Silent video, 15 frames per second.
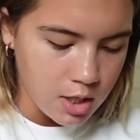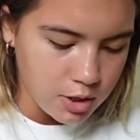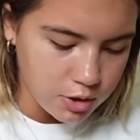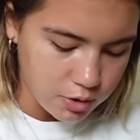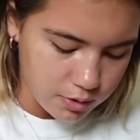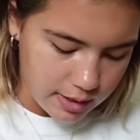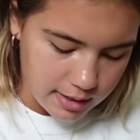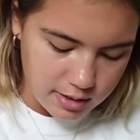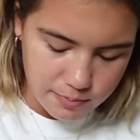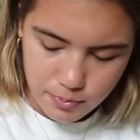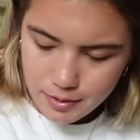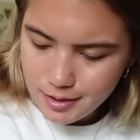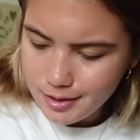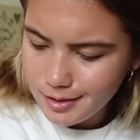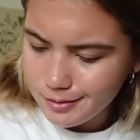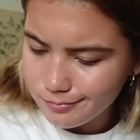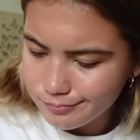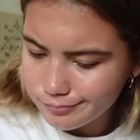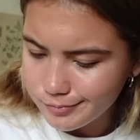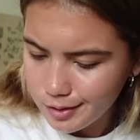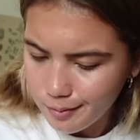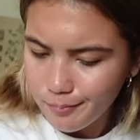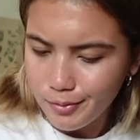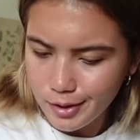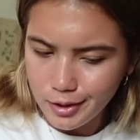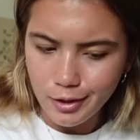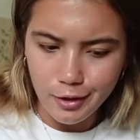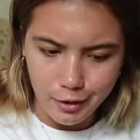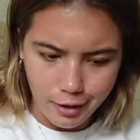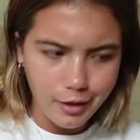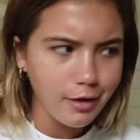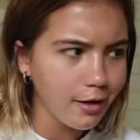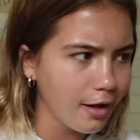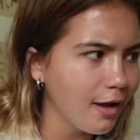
So that's pretty good.